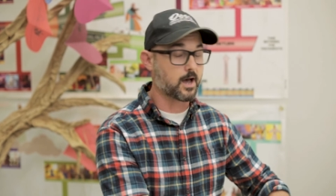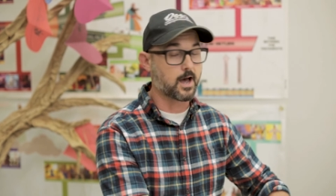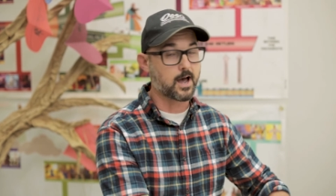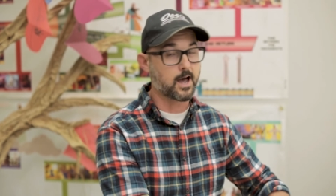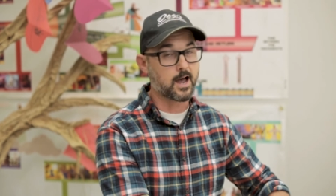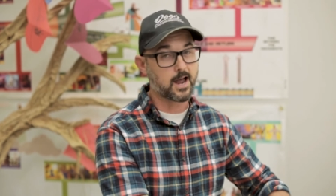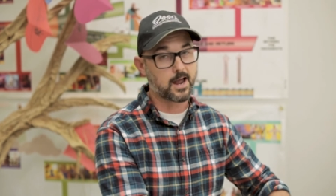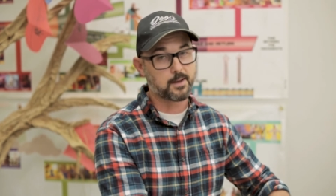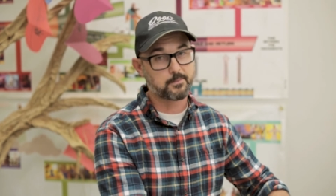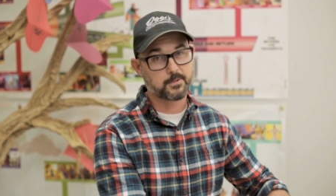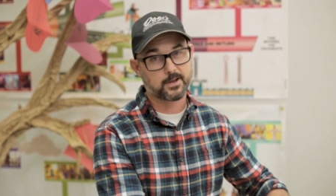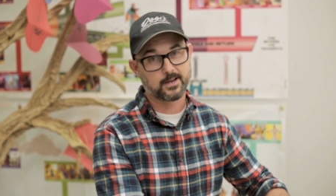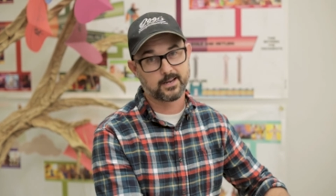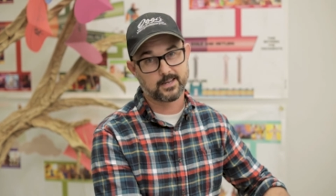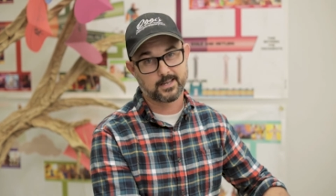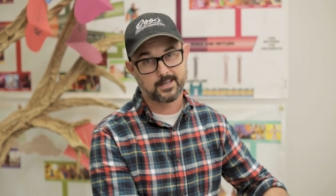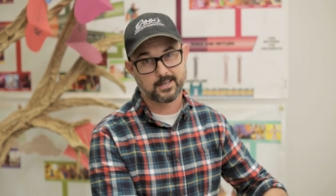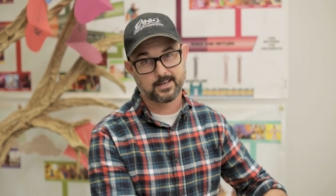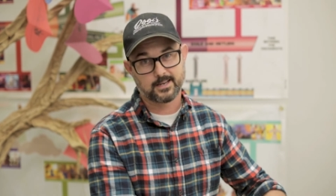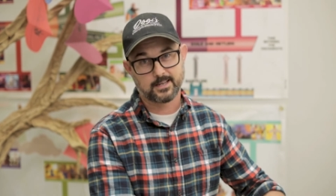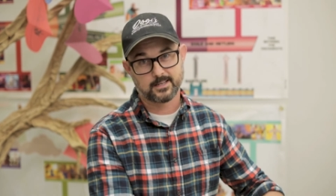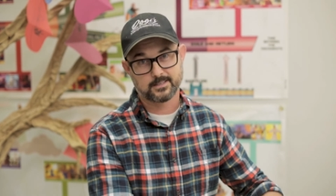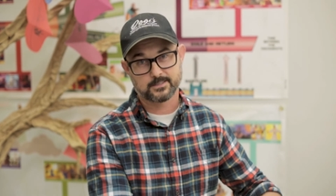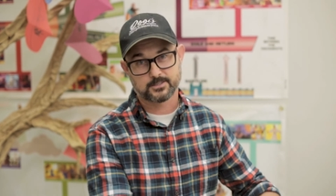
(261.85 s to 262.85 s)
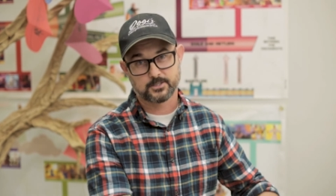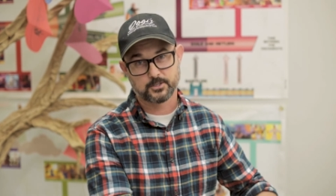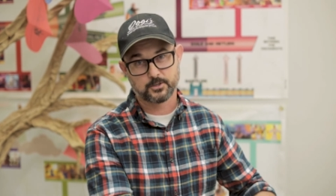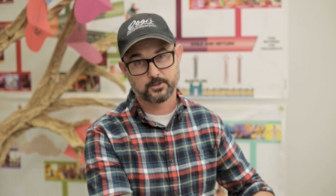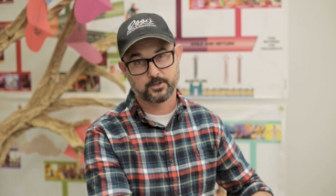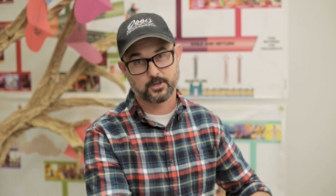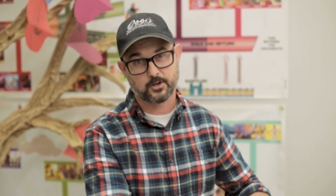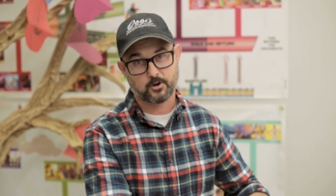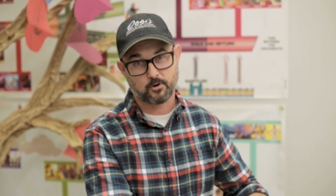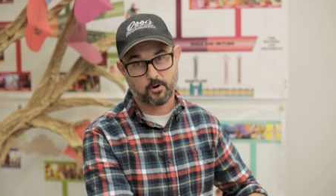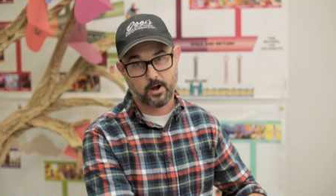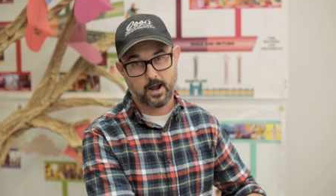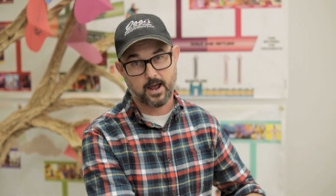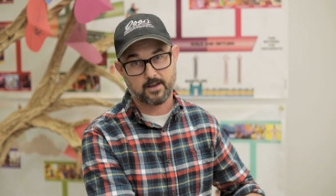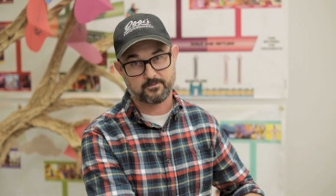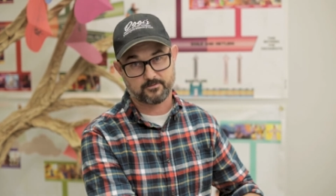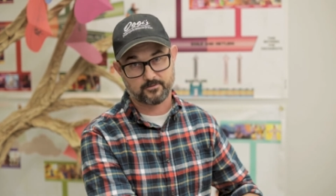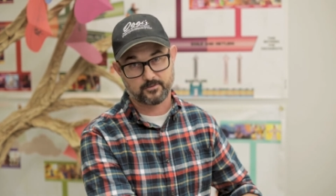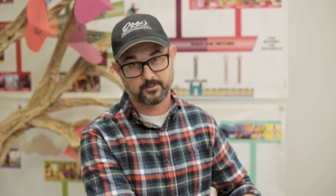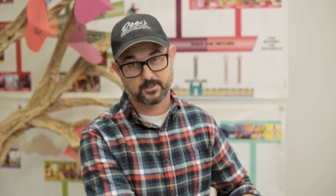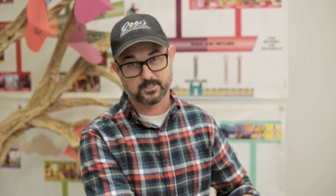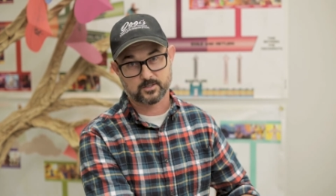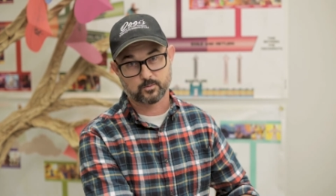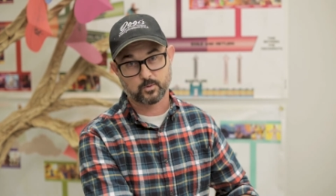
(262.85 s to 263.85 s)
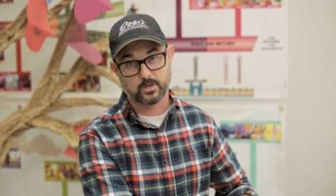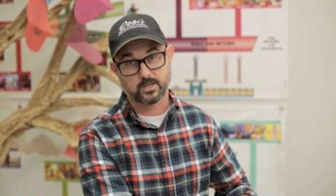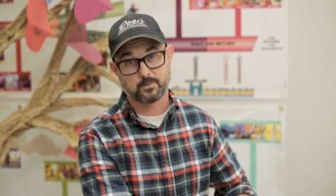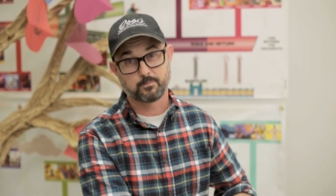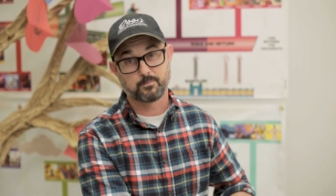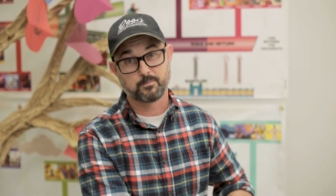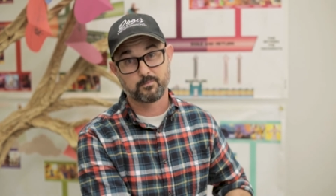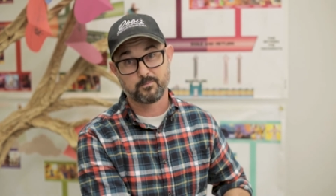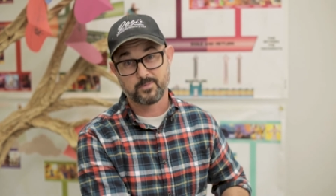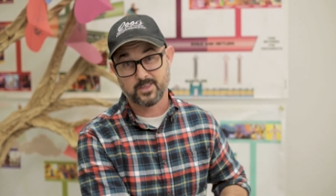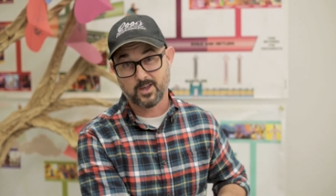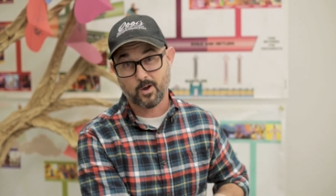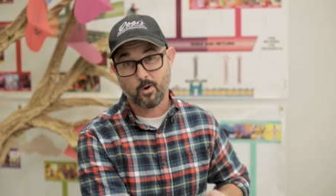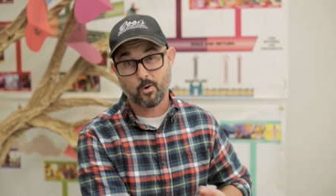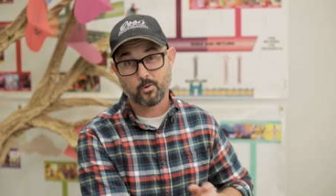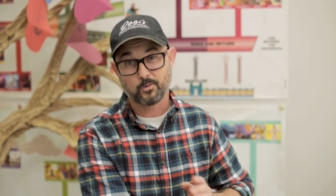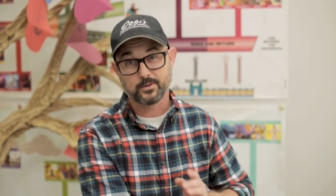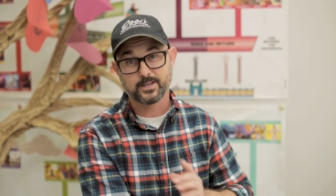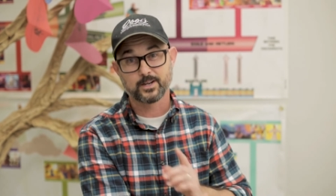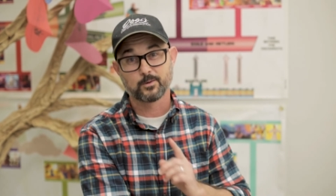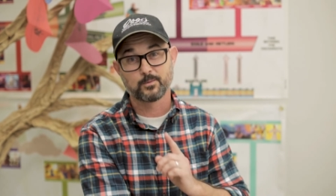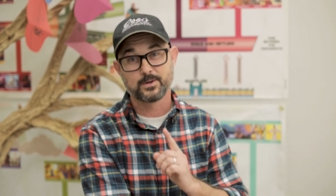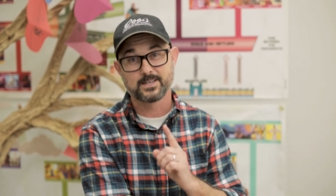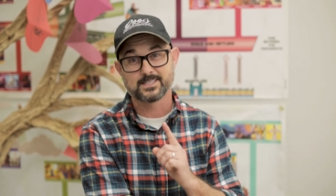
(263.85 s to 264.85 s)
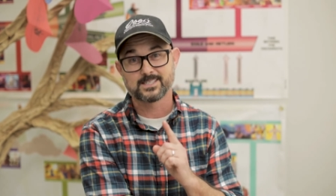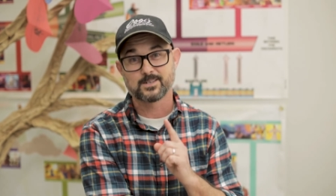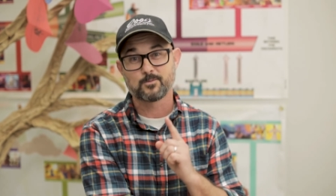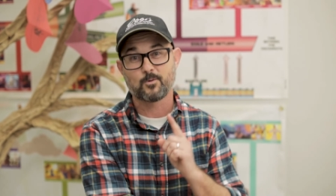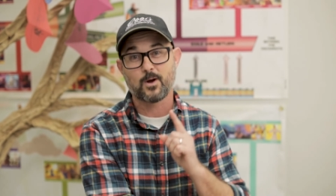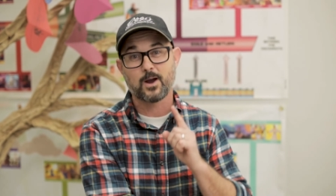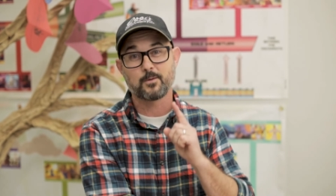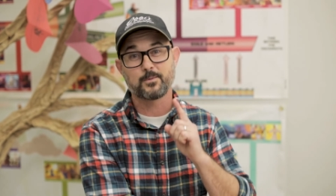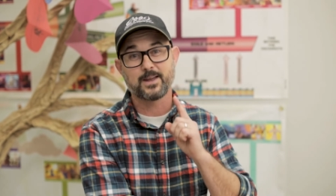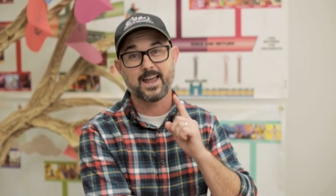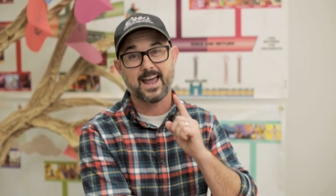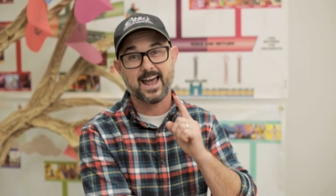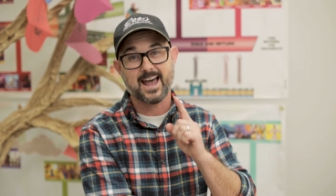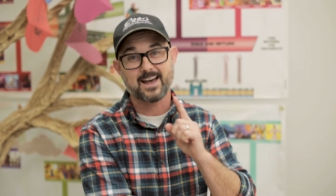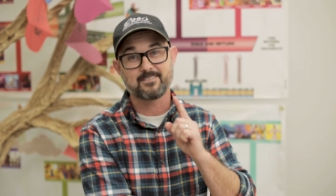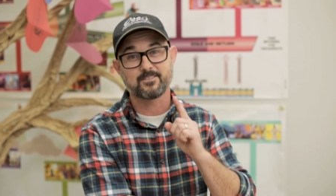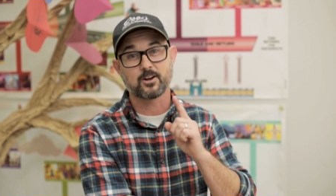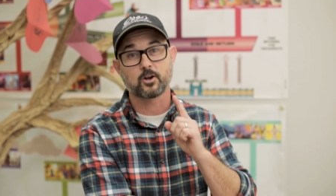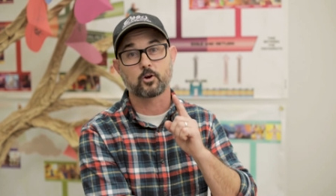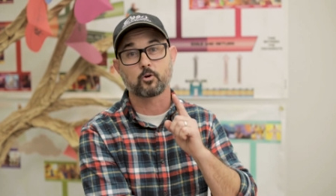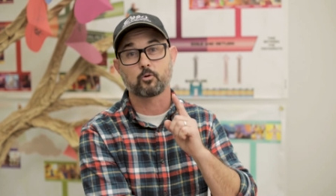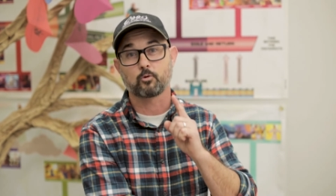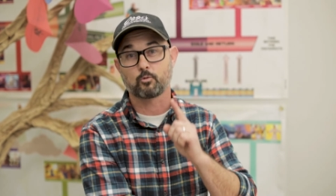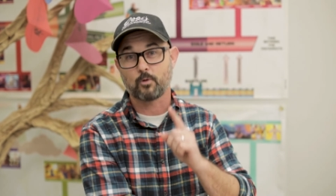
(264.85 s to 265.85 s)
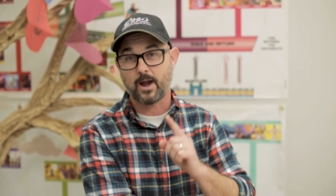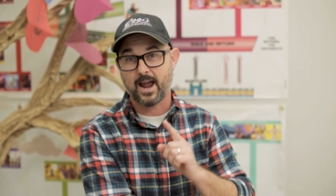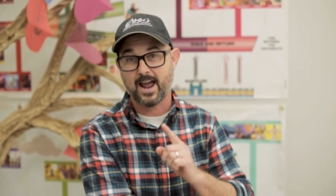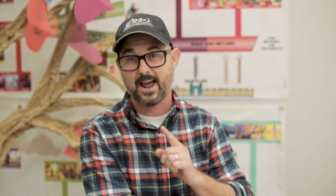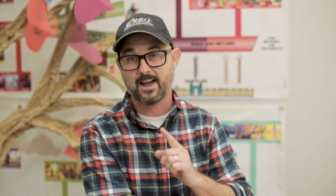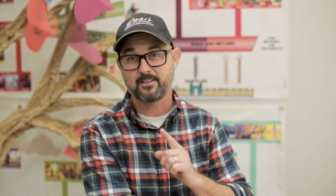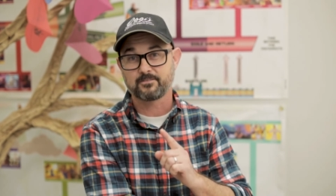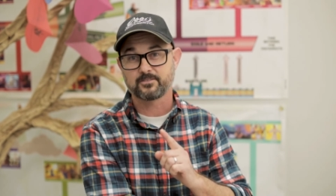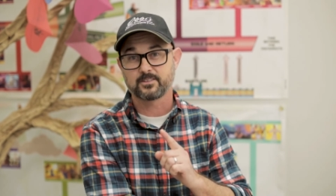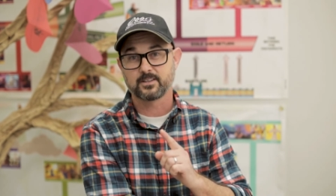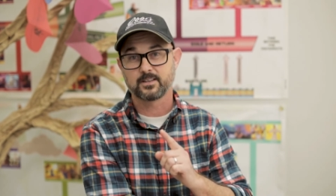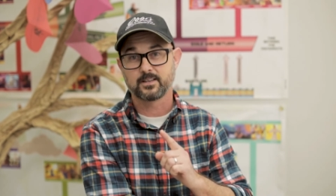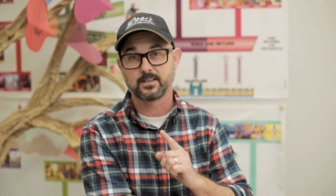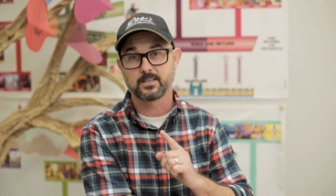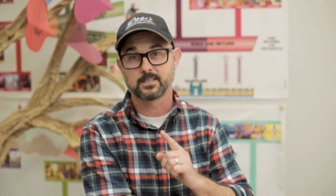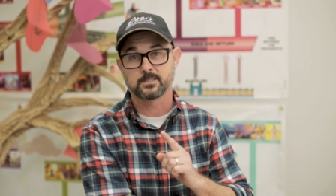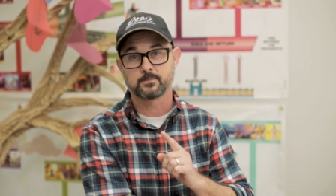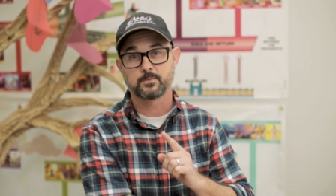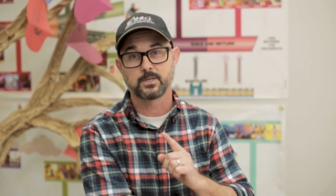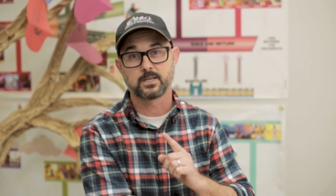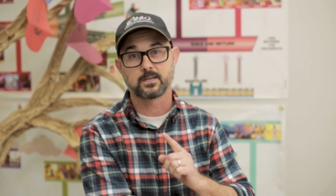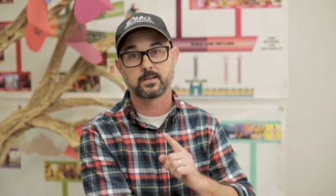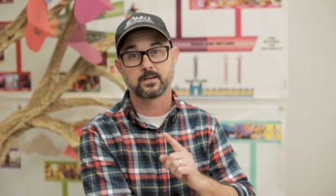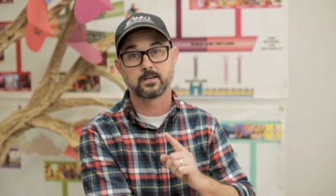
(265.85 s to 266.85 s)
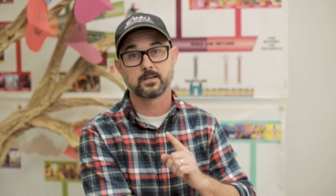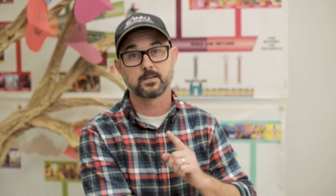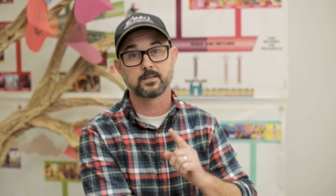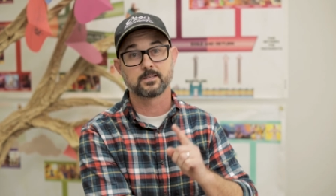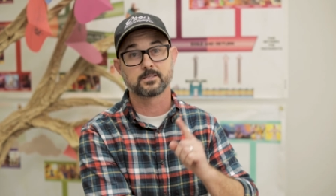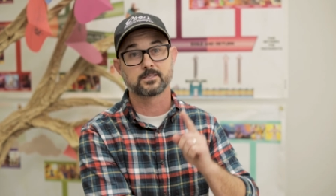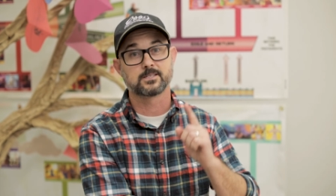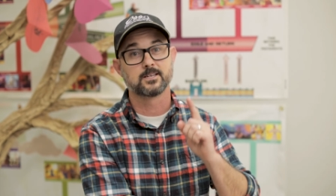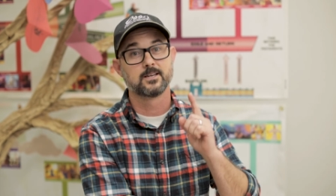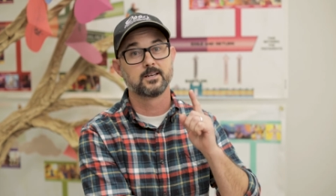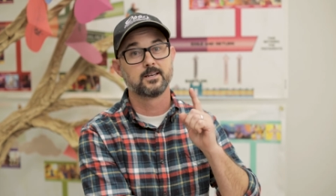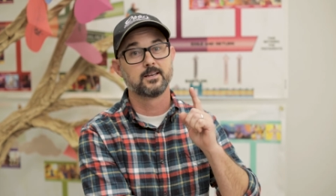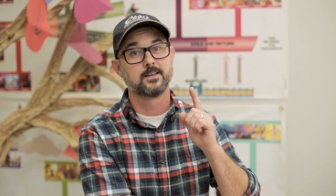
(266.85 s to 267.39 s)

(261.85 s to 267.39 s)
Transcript: I'm gonna get into the craft for this week. The only reason why we have a craft is because